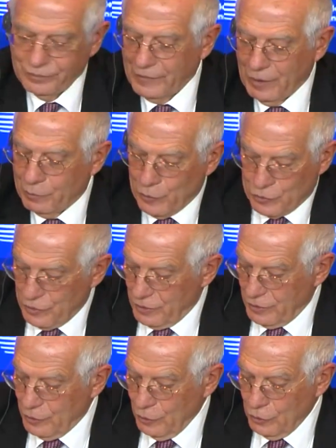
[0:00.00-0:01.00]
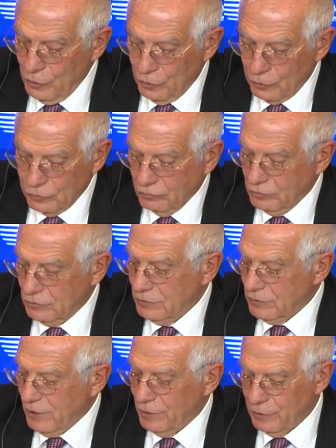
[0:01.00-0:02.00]
I personally don't know.
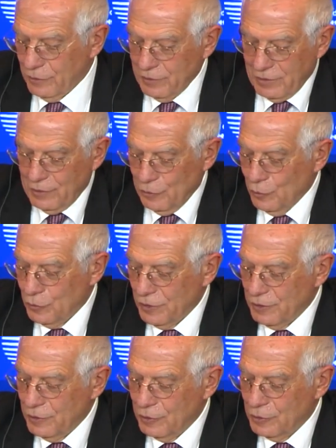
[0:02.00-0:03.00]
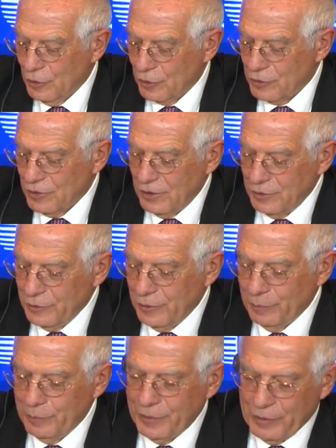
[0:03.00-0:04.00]
I, I know that the talks are in
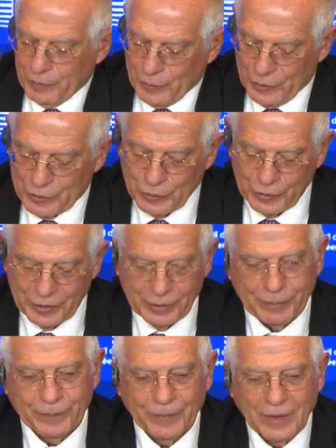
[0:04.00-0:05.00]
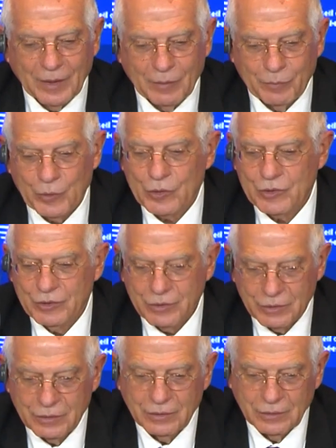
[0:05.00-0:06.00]
a preparatory
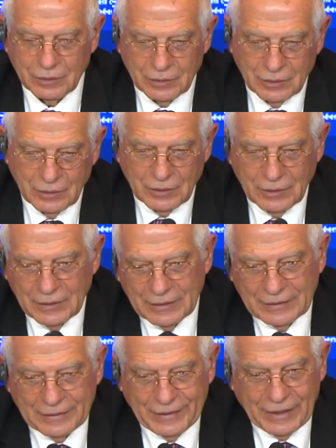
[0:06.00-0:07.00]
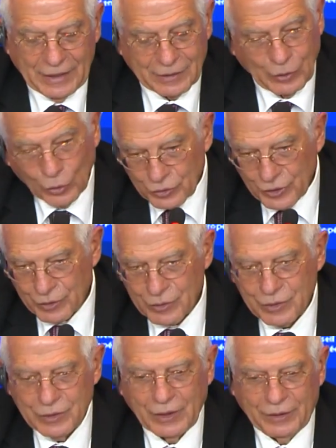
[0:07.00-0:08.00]
process. There are
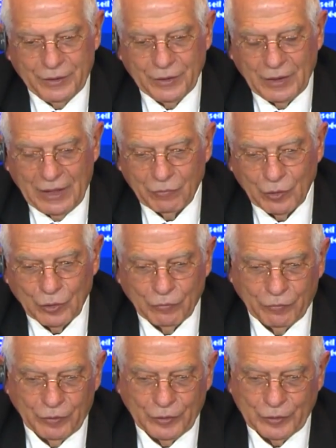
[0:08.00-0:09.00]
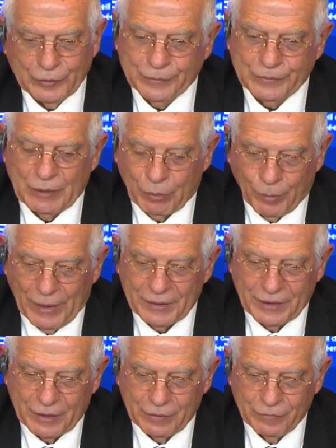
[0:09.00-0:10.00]
contacts at the level of uh,
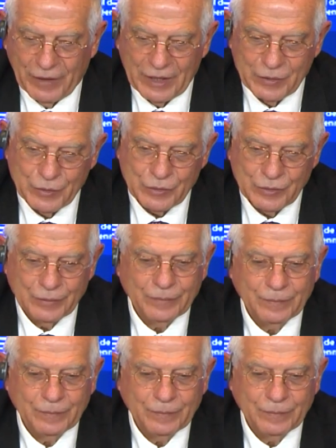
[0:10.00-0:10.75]
diplomatic advisors.